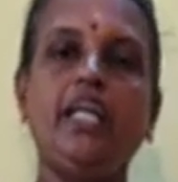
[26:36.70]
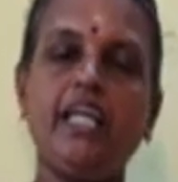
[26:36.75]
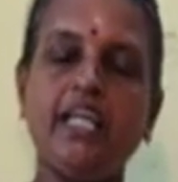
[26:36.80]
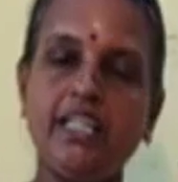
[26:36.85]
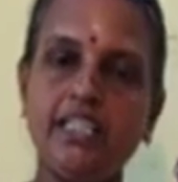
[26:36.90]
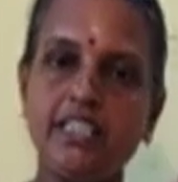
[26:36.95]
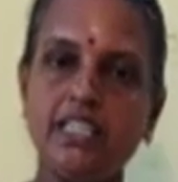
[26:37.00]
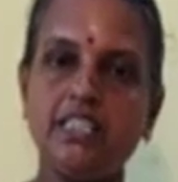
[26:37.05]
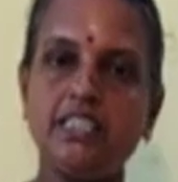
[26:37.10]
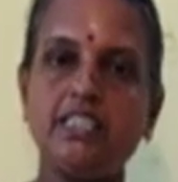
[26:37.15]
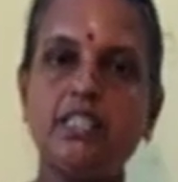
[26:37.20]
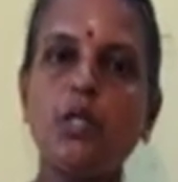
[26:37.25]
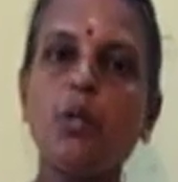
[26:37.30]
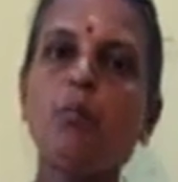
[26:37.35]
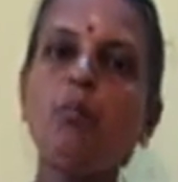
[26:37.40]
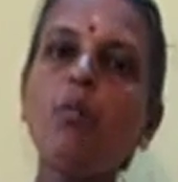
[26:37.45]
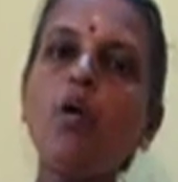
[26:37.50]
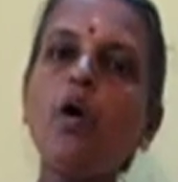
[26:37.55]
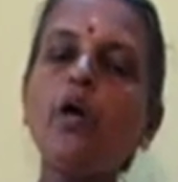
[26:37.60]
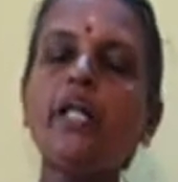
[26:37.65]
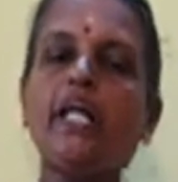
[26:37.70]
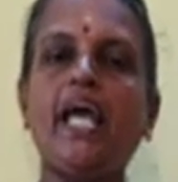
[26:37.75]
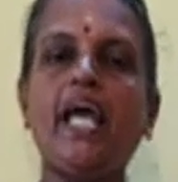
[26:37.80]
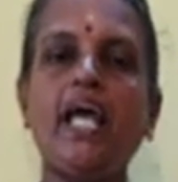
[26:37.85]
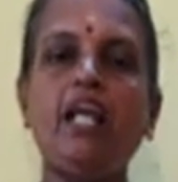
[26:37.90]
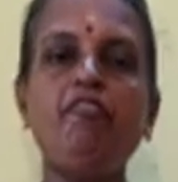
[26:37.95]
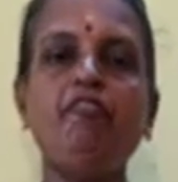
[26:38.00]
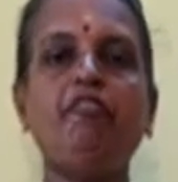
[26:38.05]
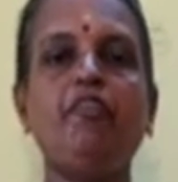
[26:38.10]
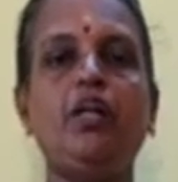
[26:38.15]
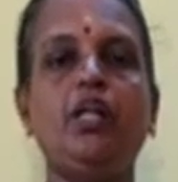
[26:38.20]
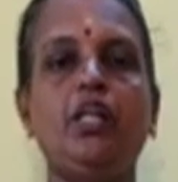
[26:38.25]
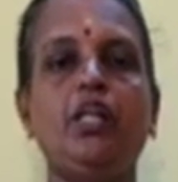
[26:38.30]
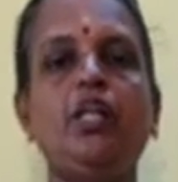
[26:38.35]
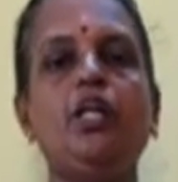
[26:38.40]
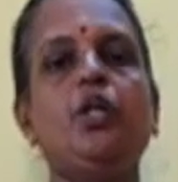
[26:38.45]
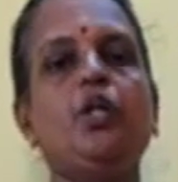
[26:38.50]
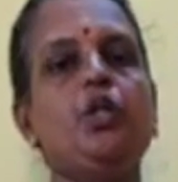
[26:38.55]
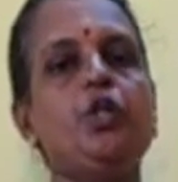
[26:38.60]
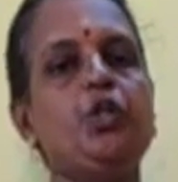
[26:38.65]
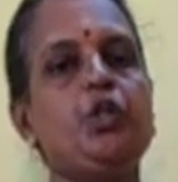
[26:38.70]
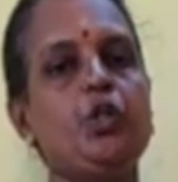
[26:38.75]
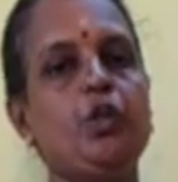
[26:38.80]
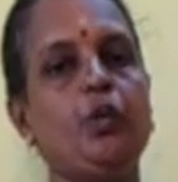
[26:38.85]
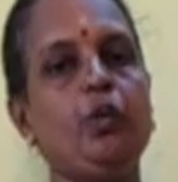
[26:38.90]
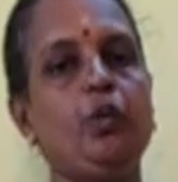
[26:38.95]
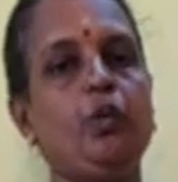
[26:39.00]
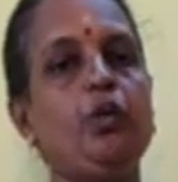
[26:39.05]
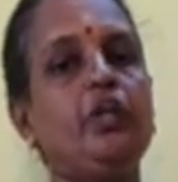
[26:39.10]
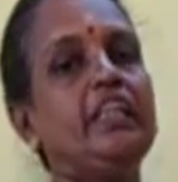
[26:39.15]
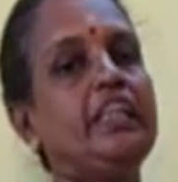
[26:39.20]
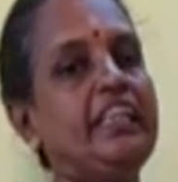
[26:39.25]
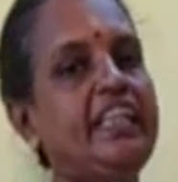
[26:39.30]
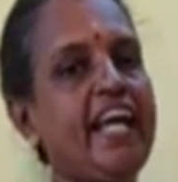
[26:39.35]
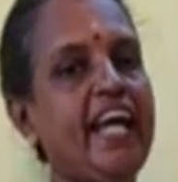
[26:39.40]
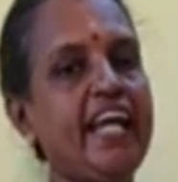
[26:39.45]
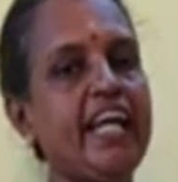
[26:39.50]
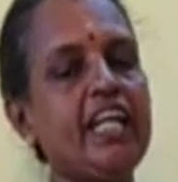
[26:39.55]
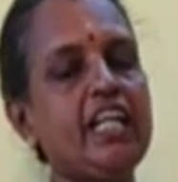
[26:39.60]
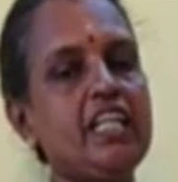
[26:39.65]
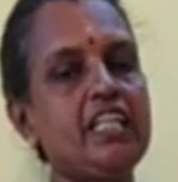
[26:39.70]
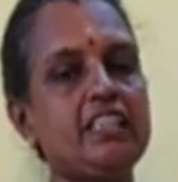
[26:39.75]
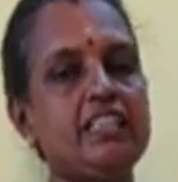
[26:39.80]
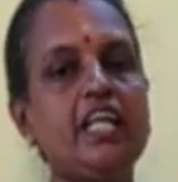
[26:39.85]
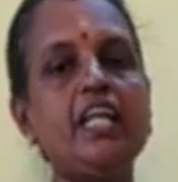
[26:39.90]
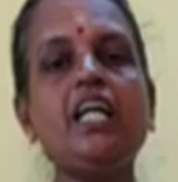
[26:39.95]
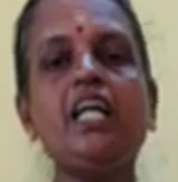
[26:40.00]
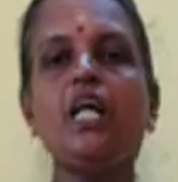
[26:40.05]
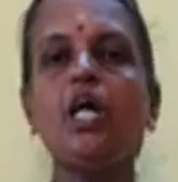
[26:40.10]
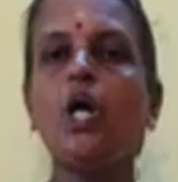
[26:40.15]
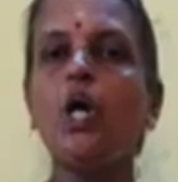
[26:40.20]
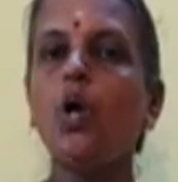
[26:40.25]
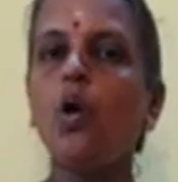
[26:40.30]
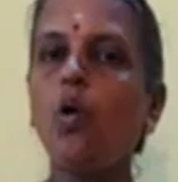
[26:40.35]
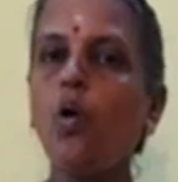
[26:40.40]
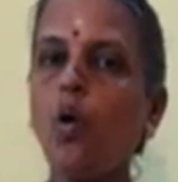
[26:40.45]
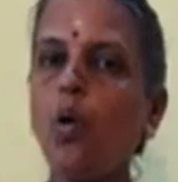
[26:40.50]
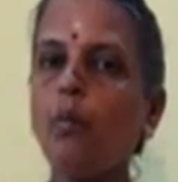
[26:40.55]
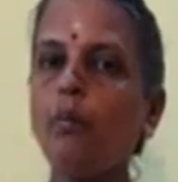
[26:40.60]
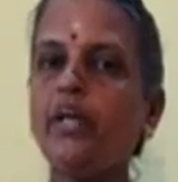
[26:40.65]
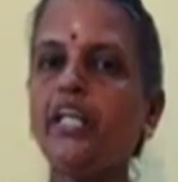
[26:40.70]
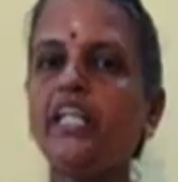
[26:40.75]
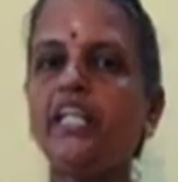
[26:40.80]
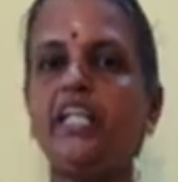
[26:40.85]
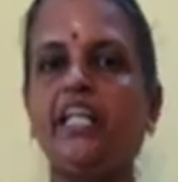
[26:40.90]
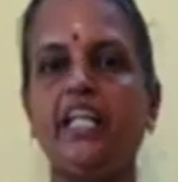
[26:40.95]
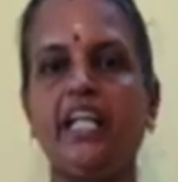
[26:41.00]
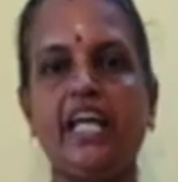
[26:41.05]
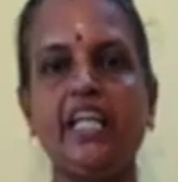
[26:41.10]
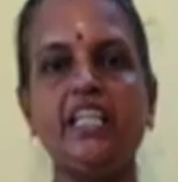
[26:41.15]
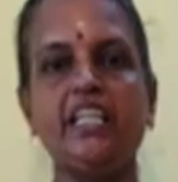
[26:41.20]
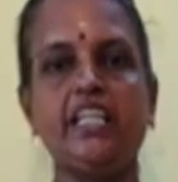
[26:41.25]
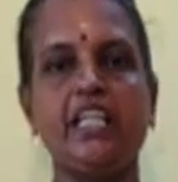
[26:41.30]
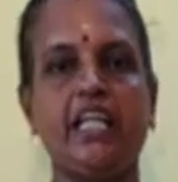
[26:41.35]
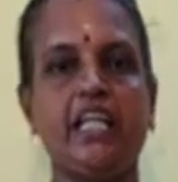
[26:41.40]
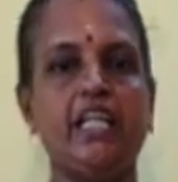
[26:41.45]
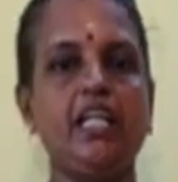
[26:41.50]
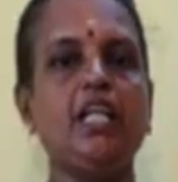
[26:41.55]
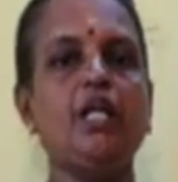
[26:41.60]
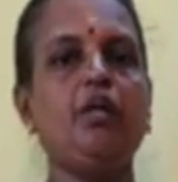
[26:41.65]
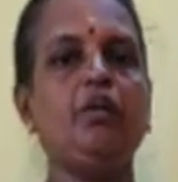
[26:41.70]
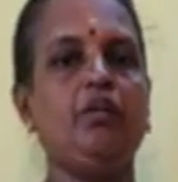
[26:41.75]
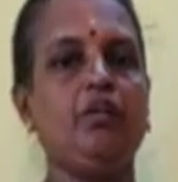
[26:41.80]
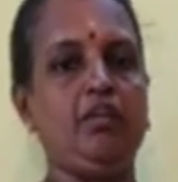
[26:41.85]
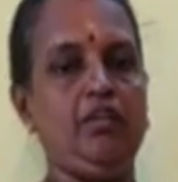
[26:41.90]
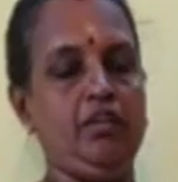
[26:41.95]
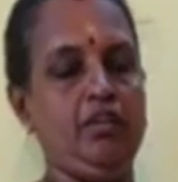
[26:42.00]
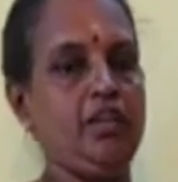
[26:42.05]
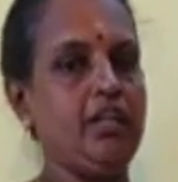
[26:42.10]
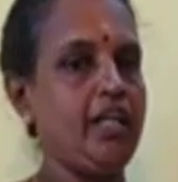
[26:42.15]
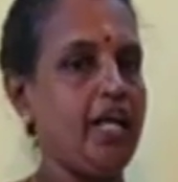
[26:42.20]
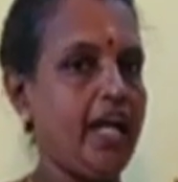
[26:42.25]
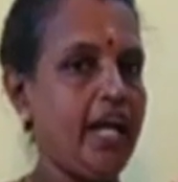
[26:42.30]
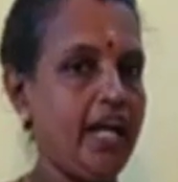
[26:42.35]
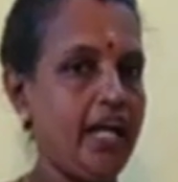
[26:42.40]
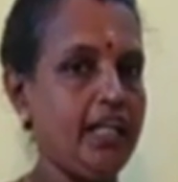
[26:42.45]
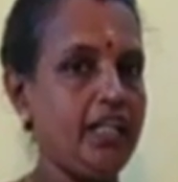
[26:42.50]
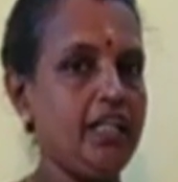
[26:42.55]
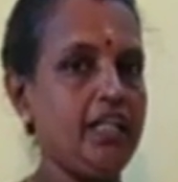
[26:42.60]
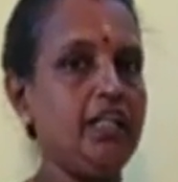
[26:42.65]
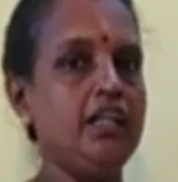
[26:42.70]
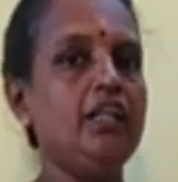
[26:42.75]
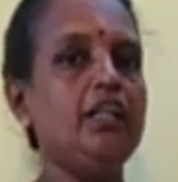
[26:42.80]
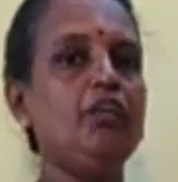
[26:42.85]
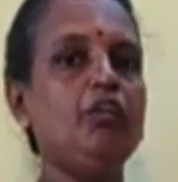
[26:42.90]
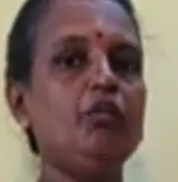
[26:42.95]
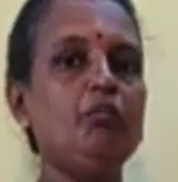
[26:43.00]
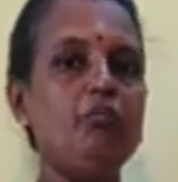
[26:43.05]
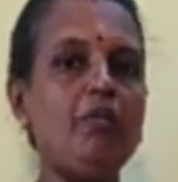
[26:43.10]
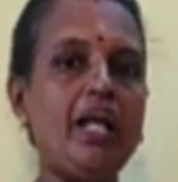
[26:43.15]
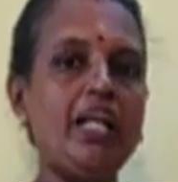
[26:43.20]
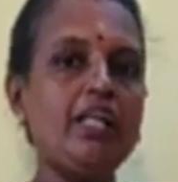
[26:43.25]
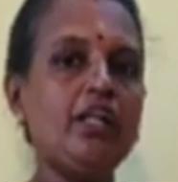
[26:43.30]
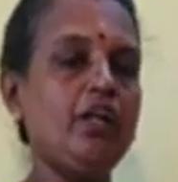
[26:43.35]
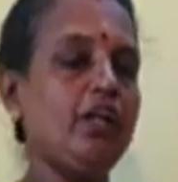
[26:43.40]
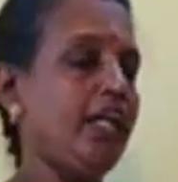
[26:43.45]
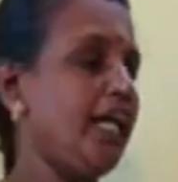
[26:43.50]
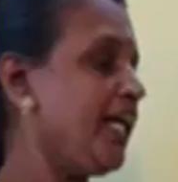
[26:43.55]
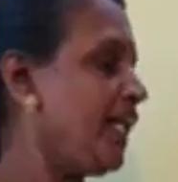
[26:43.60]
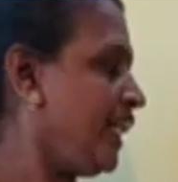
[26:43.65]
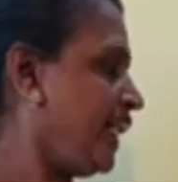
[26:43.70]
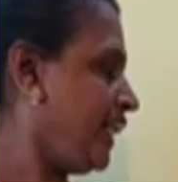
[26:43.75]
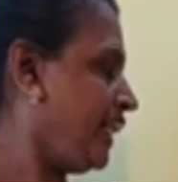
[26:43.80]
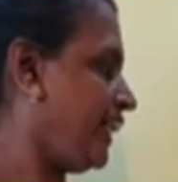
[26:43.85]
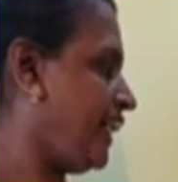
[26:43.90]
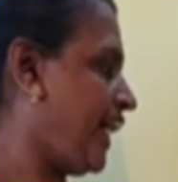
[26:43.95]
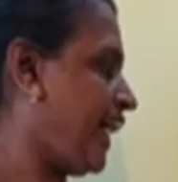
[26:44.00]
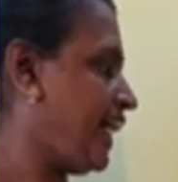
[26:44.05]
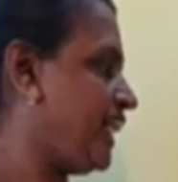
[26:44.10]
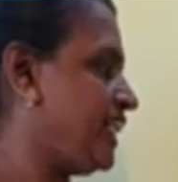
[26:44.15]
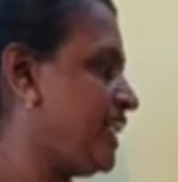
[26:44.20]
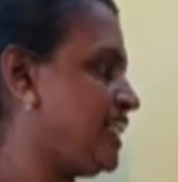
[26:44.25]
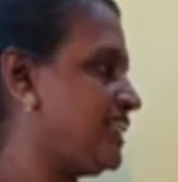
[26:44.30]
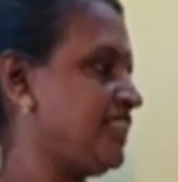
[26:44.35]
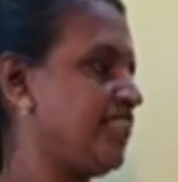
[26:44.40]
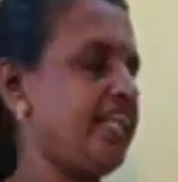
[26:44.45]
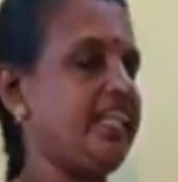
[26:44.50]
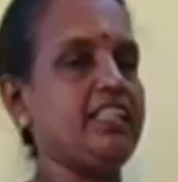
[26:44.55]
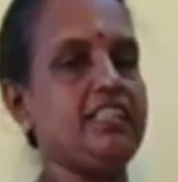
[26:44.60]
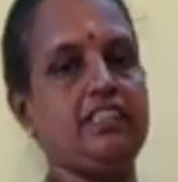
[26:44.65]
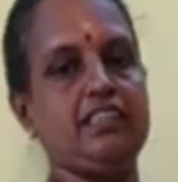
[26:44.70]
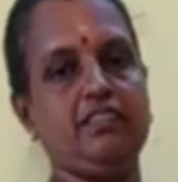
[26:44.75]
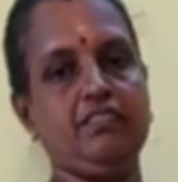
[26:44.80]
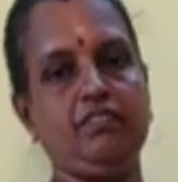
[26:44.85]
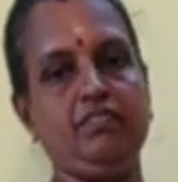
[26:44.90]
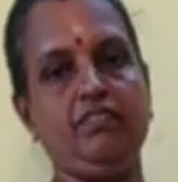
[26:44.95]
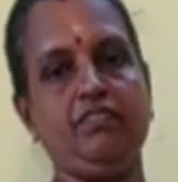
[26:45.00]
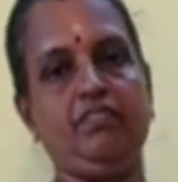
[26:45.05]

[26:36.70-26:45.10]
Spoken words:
It is more helpful to diagnose the COVID-19 and molecular diagnostics.